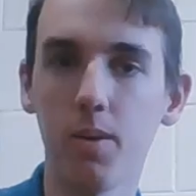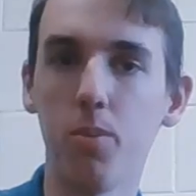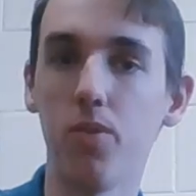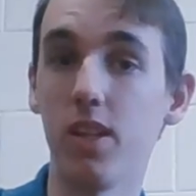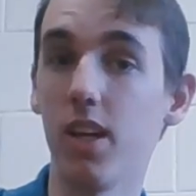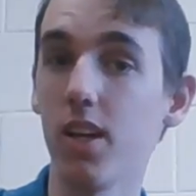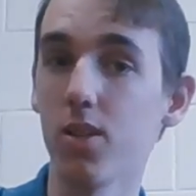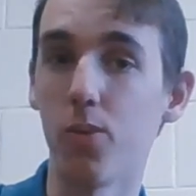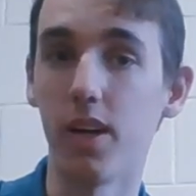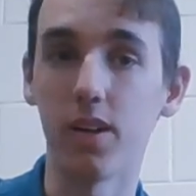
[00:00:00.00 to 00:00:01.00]
Moving the
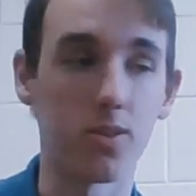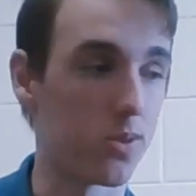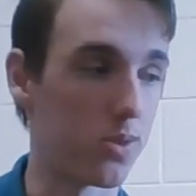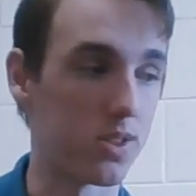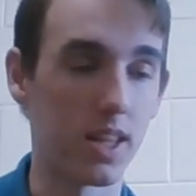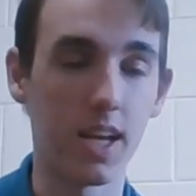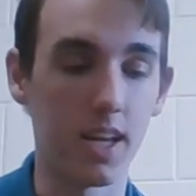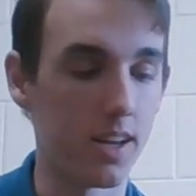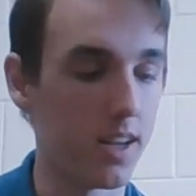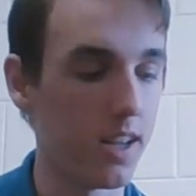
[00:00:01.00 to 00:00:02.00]
other way or towards the
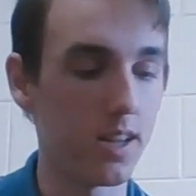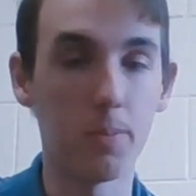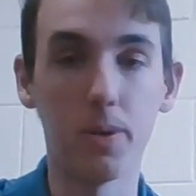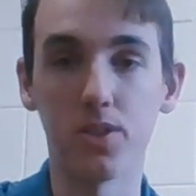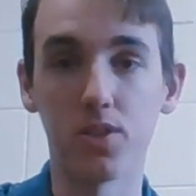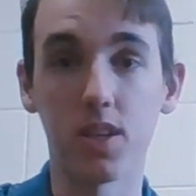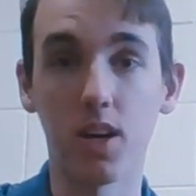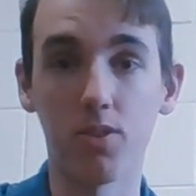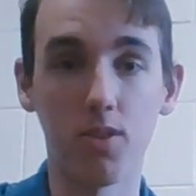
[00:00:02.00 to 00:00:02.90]
head, the pitches get